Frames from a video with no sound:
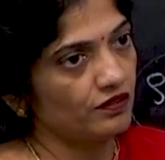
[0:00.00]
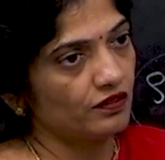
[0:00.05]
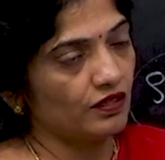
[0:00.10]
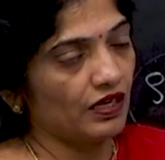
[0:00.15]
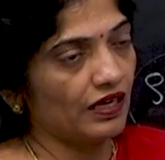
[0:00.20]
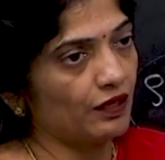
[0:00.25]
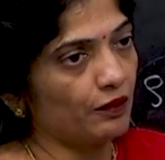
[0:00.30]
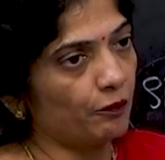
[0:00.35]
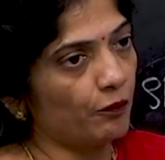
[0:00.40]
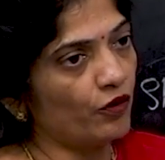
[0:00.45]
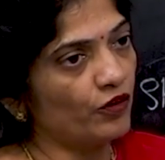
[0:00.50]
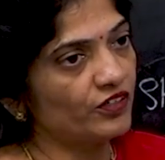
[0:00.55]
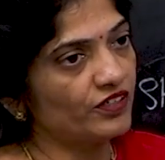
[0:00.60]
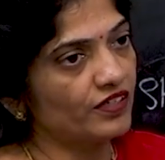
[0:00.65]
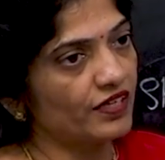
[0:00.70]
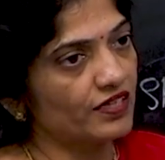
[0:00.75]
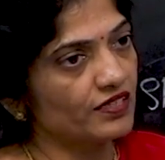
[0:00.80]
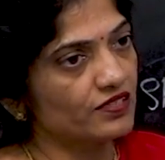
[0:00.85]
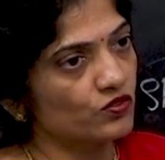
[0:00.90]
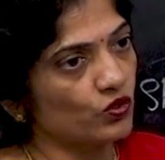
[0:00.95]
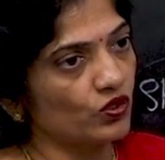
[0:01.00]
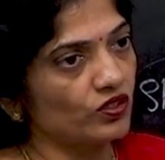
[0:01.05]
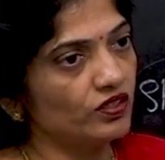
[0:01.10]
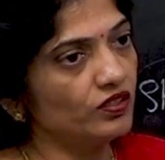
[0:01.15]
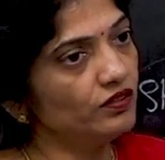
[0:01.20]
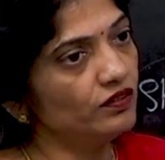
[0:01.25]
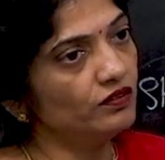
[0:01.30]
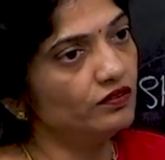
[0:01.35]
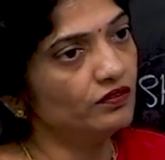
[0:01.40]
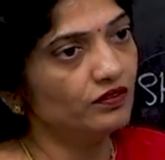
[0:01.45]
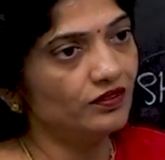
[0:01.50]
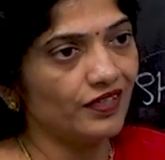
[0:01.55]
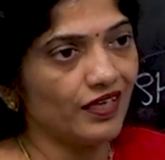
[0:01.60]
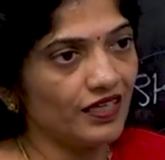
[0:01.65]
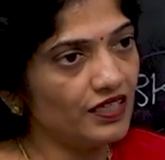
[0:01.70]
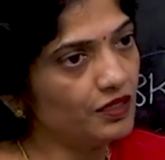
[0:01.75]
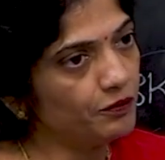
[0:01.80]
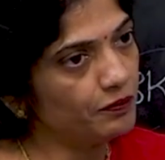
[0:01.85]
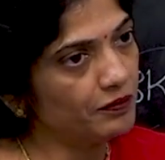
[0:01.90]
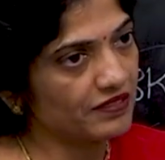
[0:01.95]
are appointed as on a
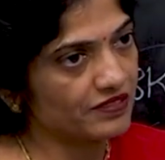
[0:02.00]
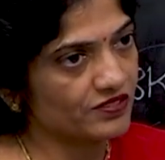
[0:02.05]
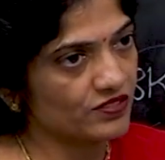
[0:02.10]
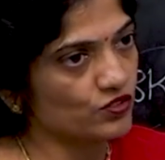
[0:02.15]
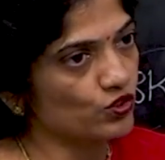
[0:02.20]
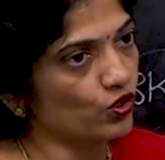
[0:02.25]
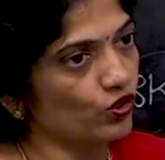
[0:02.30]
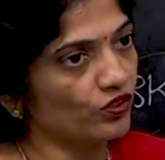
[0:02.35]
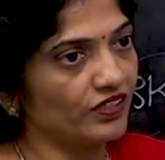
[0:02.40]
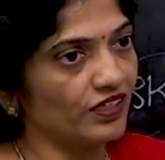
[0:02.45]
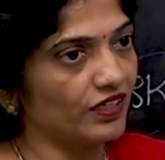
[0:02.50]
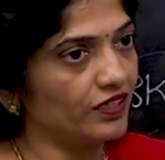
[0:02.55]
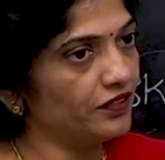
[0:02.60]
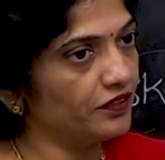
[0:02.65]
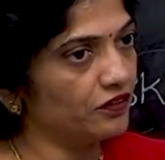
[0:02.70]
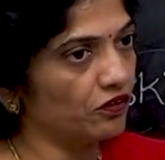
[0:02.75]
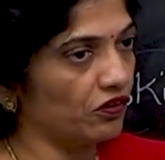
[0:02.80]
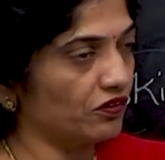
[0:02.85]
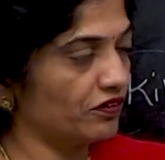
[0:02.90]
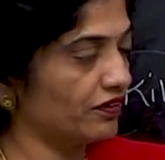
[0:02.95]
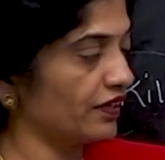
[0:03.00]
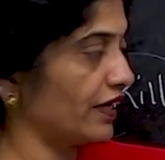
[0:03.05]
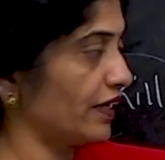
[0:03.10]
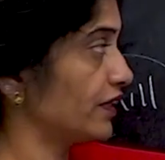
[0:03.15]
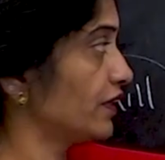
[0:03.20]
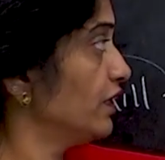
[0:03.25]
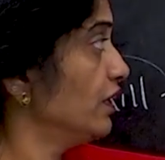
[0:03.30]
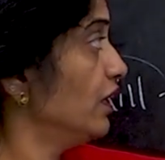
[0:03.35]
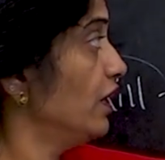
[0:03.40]
daily basis or daily contract.